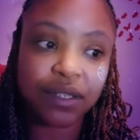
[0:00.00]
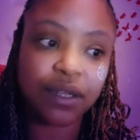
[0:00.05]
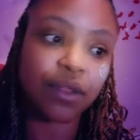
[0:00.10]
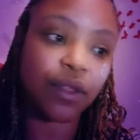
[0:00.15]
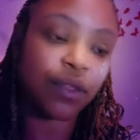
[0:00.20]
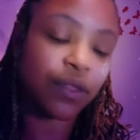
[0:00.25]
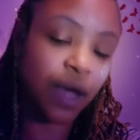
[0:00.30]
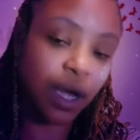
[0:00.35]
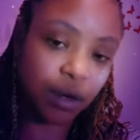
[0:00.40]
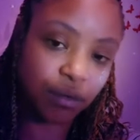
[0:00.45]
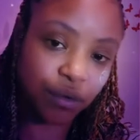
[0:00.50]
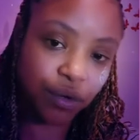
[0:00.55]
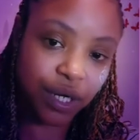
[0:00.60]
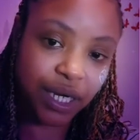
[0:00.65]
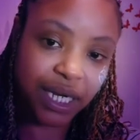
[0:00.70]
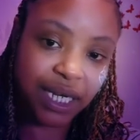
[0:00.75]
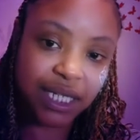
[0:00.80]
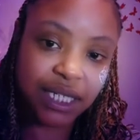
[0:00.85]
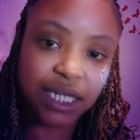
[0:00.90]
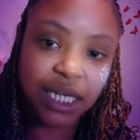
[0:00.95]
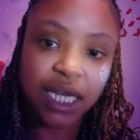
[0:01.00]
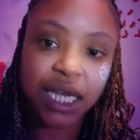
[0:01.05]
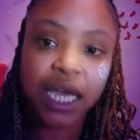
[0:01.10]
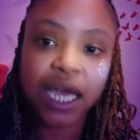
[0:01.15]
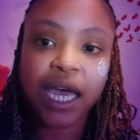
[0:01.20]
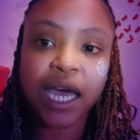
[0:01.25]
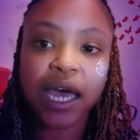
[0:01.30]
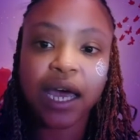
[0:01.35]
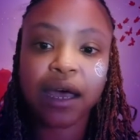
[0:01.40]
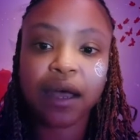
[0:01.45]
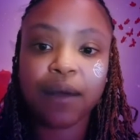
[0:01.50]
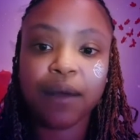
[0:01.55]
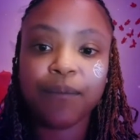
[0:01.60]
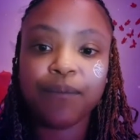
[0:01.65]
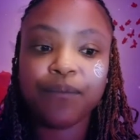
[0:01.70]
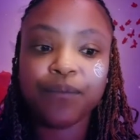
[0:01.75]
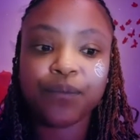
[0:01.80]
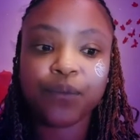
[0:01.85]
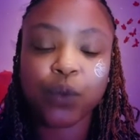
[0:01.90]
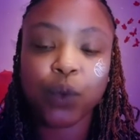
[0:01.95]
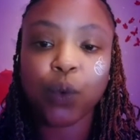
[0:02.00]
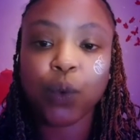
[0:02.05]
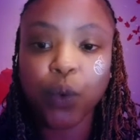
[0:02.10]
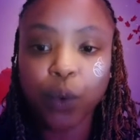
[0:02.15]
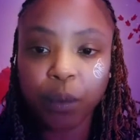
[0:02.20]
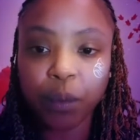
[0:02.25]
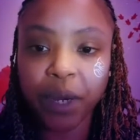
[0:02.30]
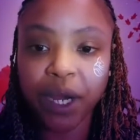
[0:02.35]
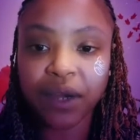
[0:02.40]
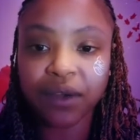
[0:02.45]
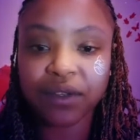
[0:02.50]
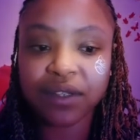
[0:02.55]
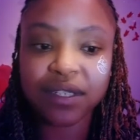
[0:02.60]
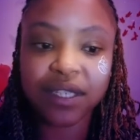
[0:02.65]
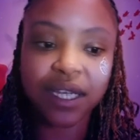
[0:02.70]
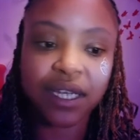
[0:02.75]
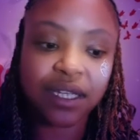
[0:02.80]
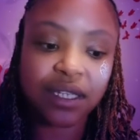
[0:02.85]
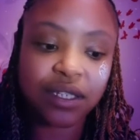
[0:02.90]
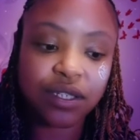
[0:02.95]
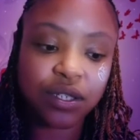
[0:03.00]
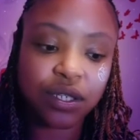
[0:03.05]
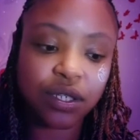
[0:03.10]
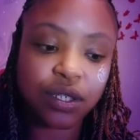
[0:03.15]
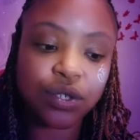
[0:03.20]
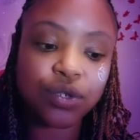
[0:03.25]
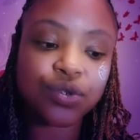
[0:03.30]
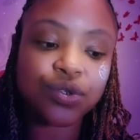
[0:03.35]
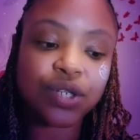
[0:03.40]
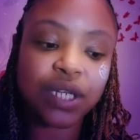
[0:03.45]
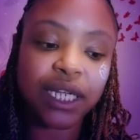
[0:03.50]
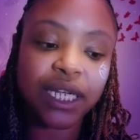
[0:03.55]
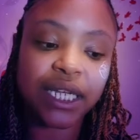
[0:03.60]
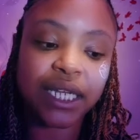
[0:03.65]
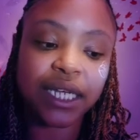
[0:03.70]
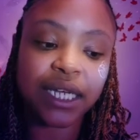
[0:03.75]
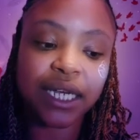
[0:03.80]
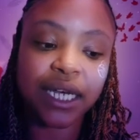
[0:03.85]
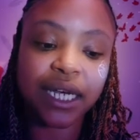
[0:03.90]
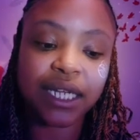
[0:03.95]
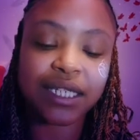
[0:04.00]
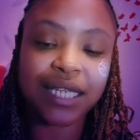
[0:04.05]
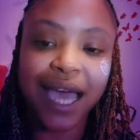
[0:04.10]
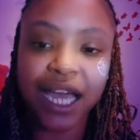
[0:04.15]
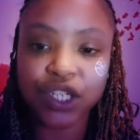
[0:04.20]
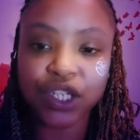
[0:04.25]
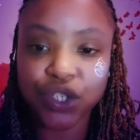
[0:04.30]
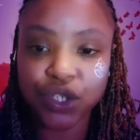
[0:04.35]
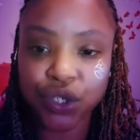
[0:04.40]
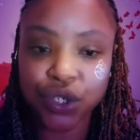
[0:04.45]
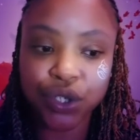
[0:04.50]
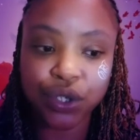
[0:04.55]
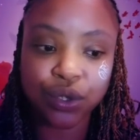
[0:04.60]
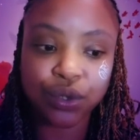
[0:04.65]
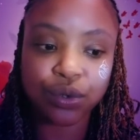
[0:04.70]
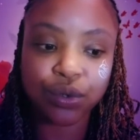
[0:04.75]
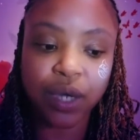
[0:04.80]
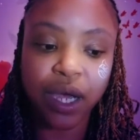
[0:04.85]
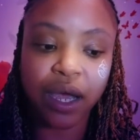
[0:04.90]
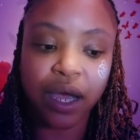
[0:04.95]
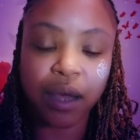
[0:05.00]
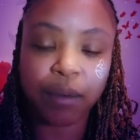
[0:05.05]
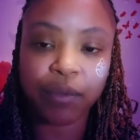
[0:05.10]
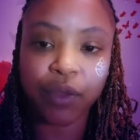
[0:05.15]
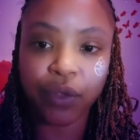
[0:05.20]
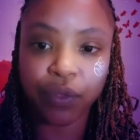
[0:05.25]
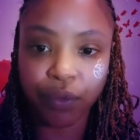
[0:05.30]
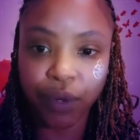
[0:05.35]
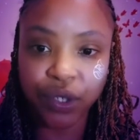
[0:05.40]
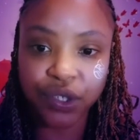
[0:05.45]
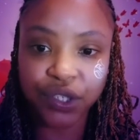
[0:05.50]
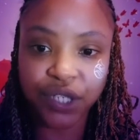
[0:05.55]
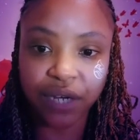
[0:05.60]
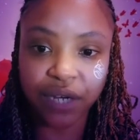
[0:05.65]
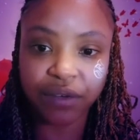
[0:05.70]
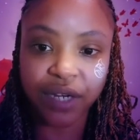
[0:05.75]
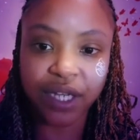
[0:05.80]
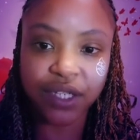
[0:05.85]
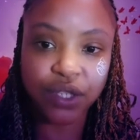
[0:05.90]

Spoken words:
And the thyroid hormones is usually attached to the throat chakra.